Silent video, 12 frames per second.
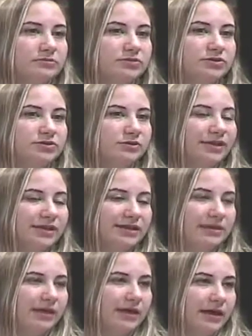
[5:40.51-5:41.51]
do anything
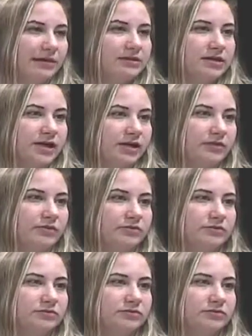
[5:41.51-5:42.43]
they can to get you